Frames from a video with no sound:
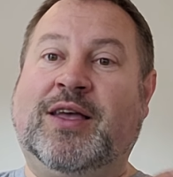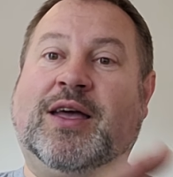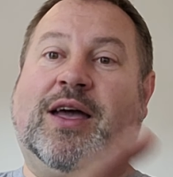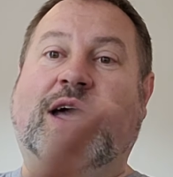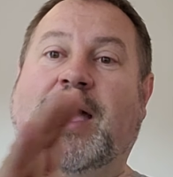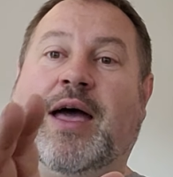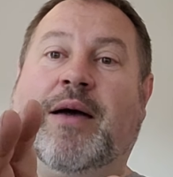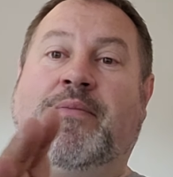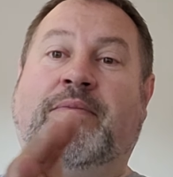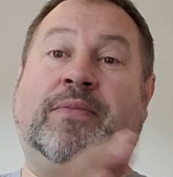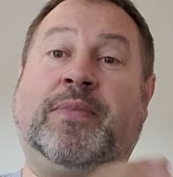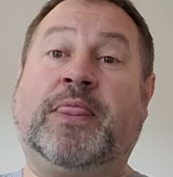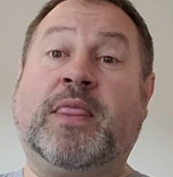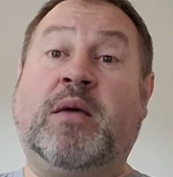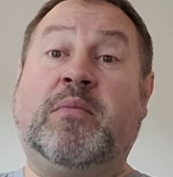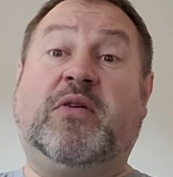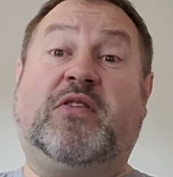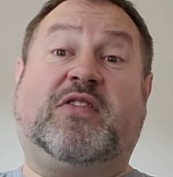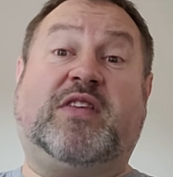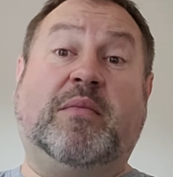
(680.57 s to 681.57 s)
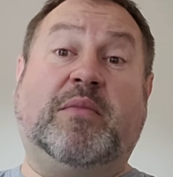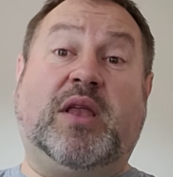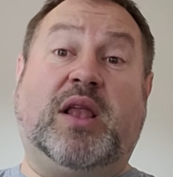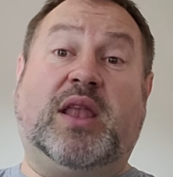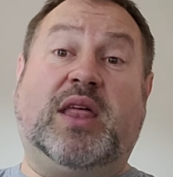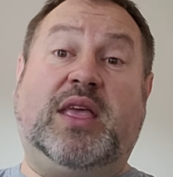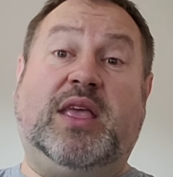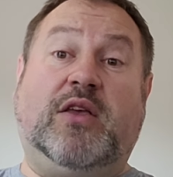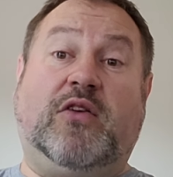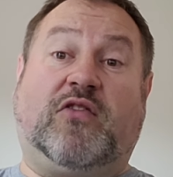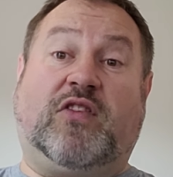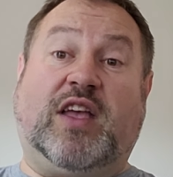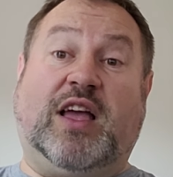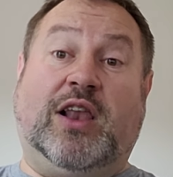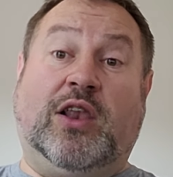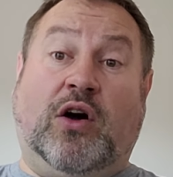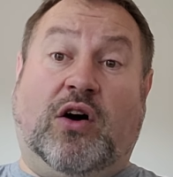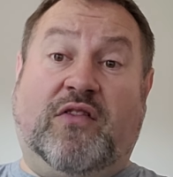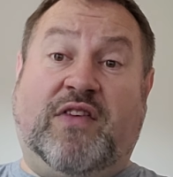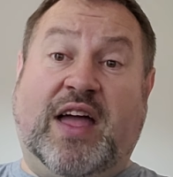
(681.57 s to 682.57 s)
But similarly, you see a
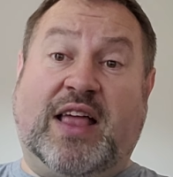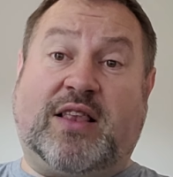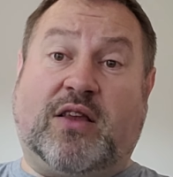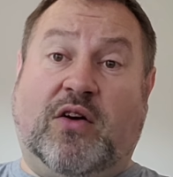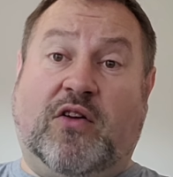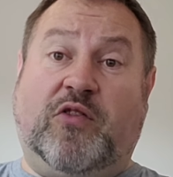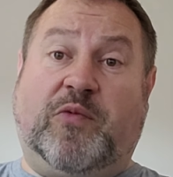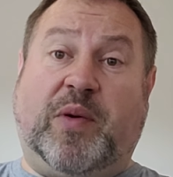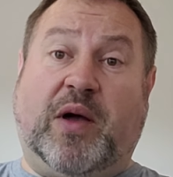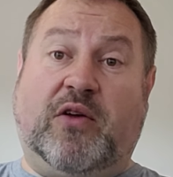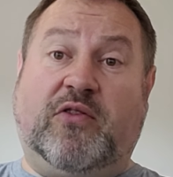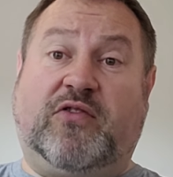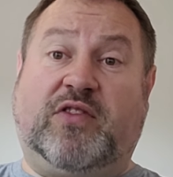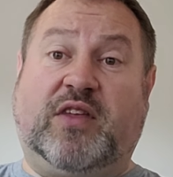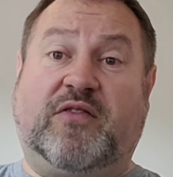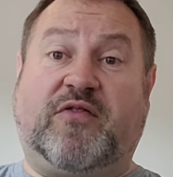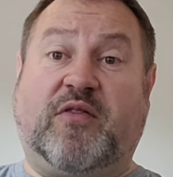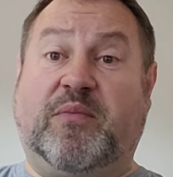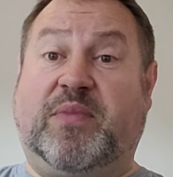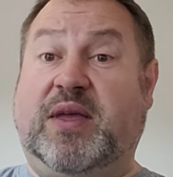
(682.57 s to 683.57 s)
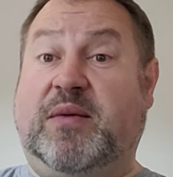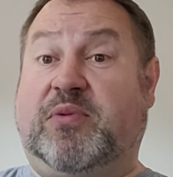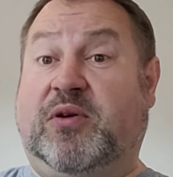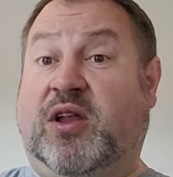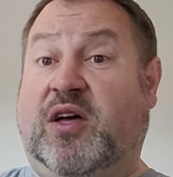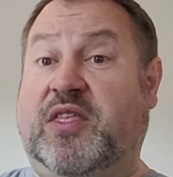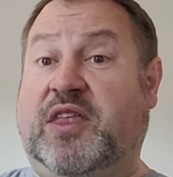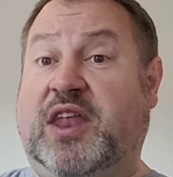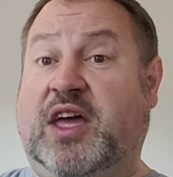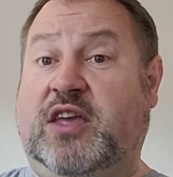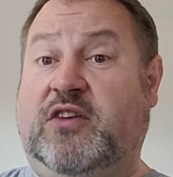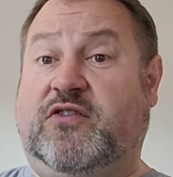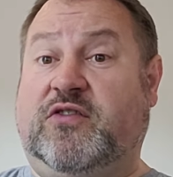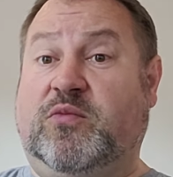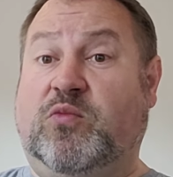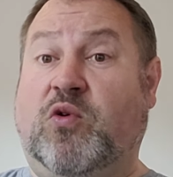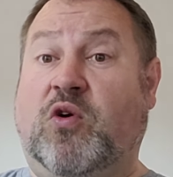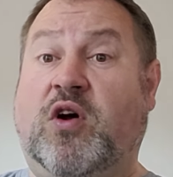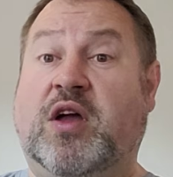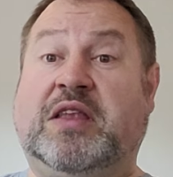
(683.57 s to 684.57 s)
lot of headlines posted from people like the
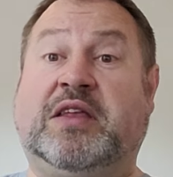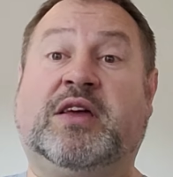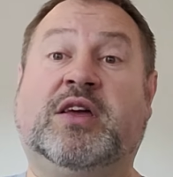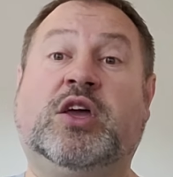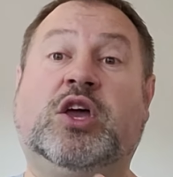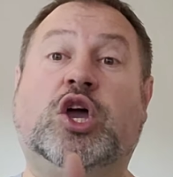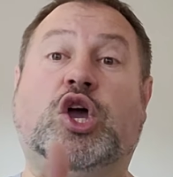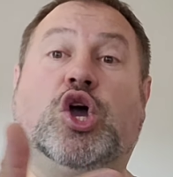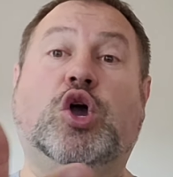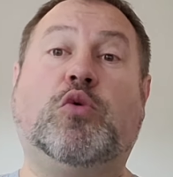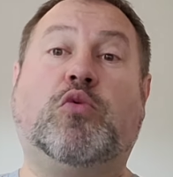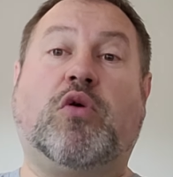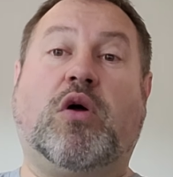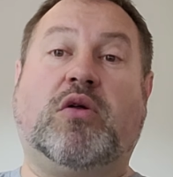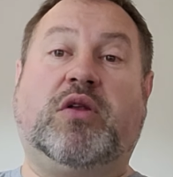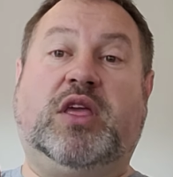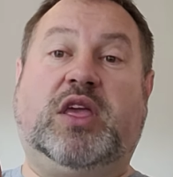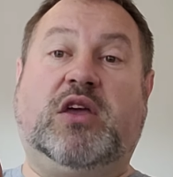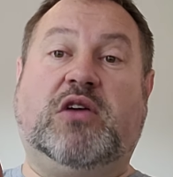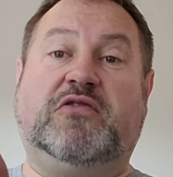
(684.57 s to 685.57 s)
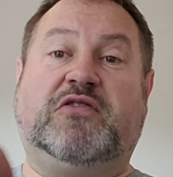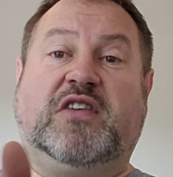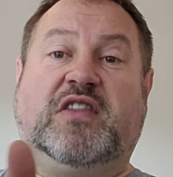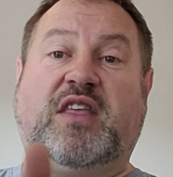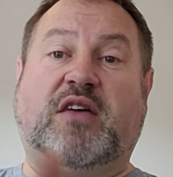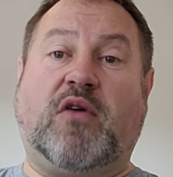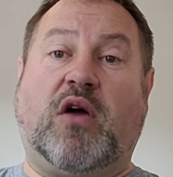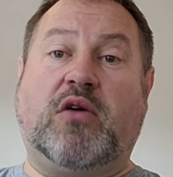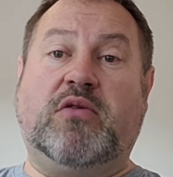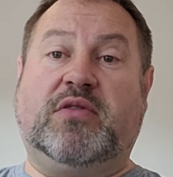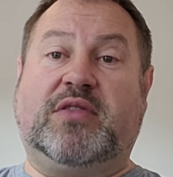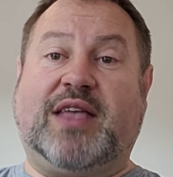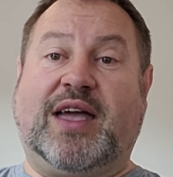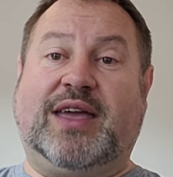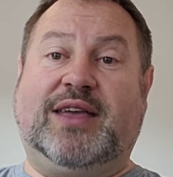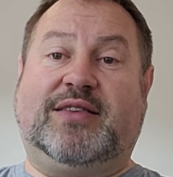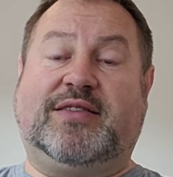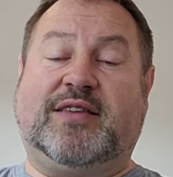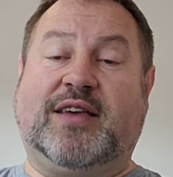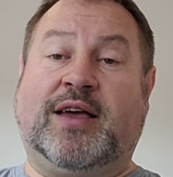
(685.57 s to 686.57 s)
Nationwide who are only using their own
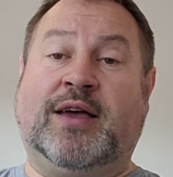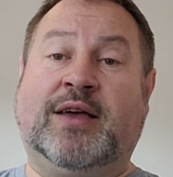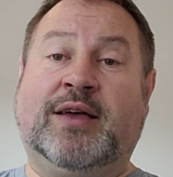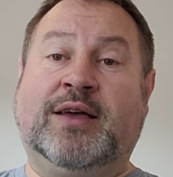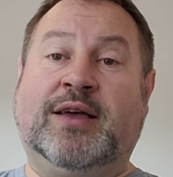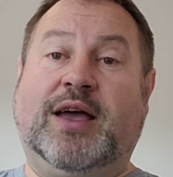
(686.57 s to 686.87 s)
data.